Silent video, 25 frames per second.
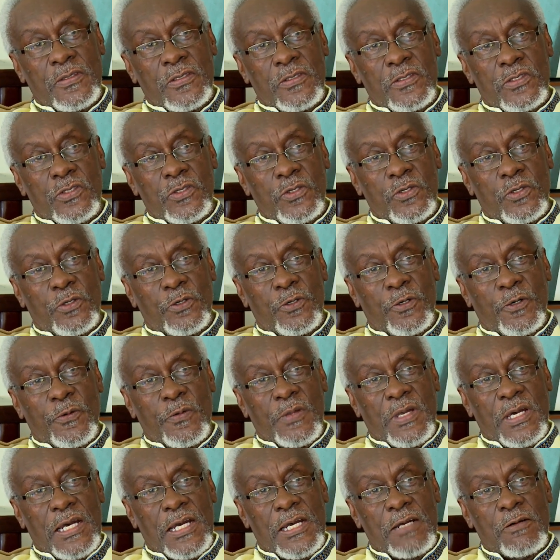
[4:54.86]
So
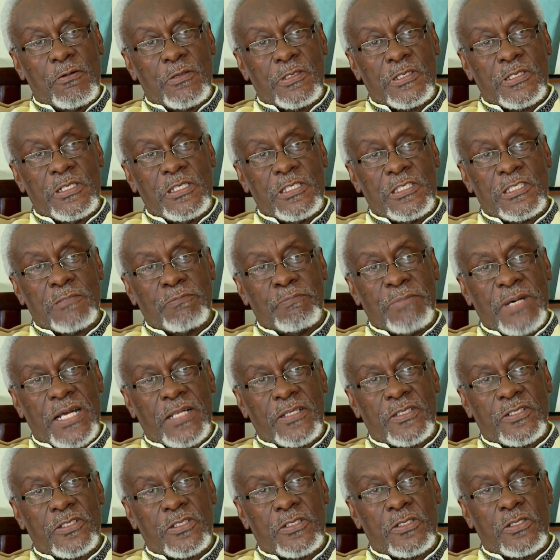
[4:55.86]
I was
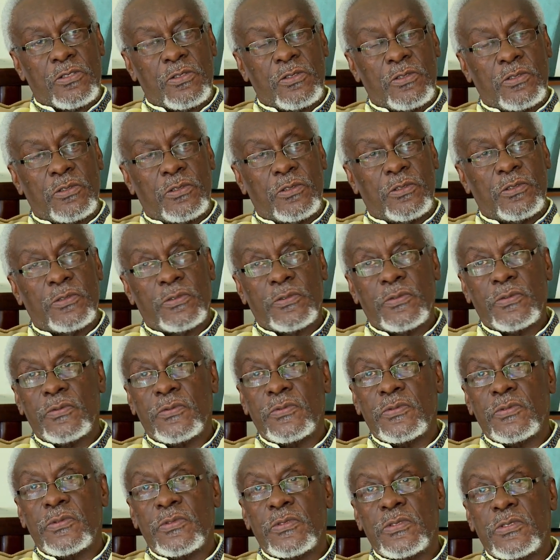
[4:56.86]
dispatched to
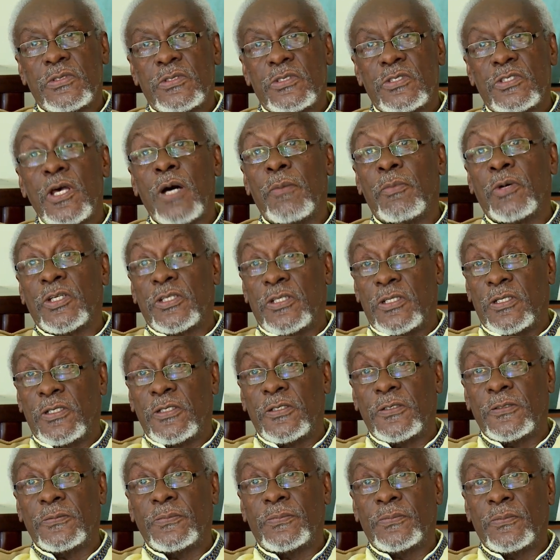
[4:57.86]

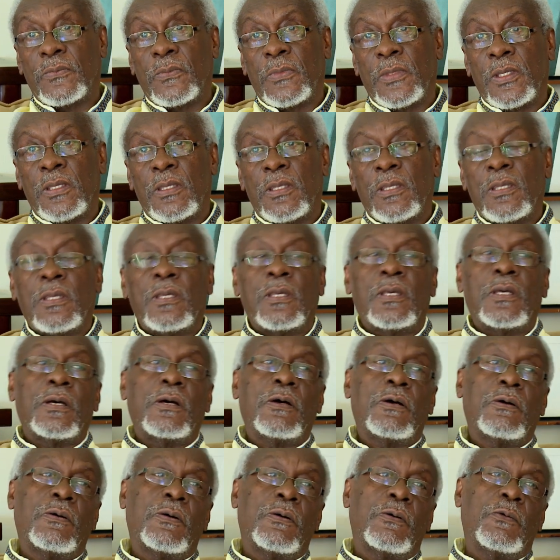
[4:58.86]
Somerton,
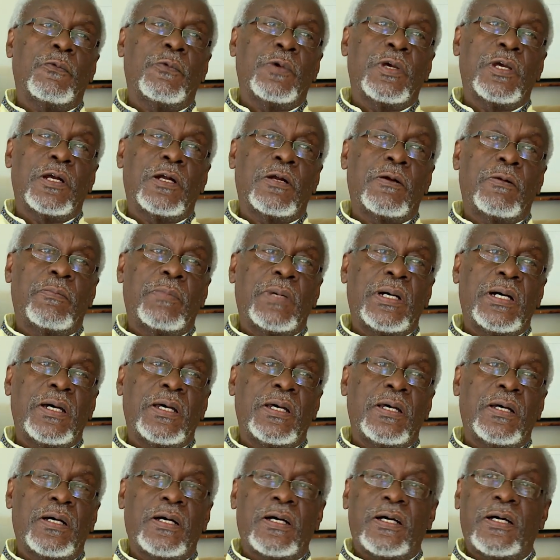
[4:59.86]
where
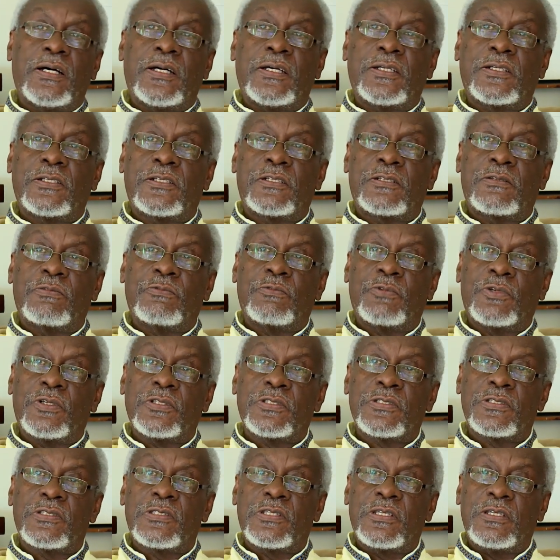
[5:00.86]
my aunt
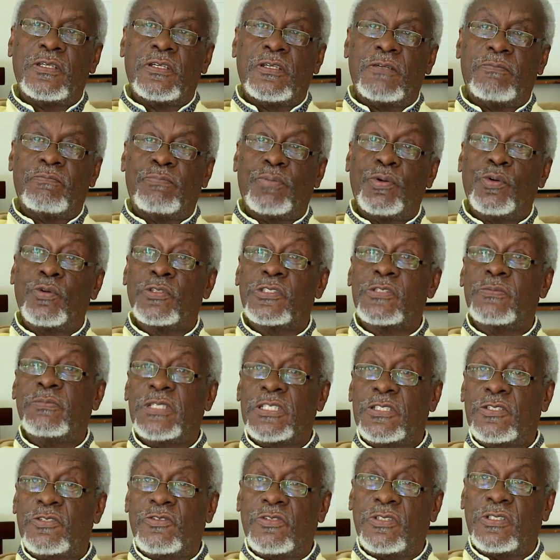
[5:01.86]
was the
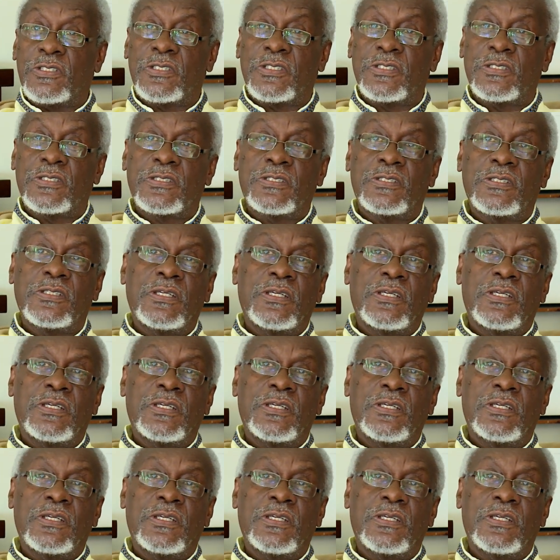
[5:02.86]
postmistress.